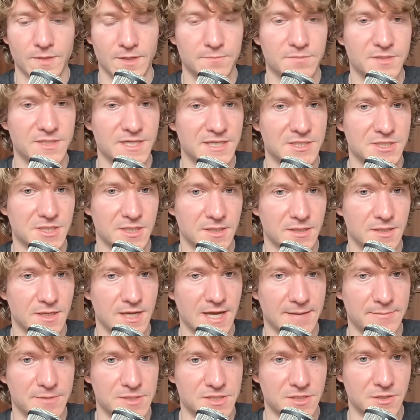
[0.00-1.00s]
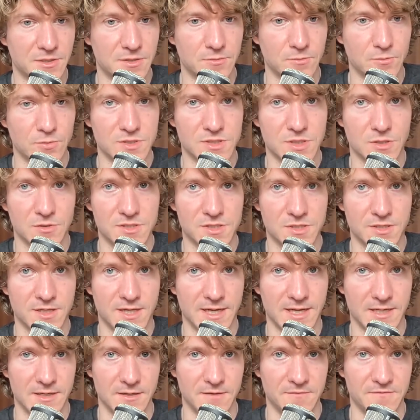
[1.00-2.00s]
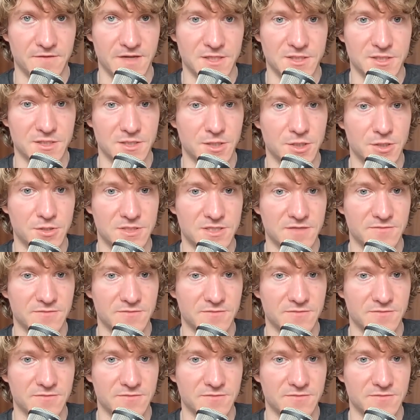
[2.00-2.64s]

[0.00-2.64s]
potentially the Amazon was also featured a huge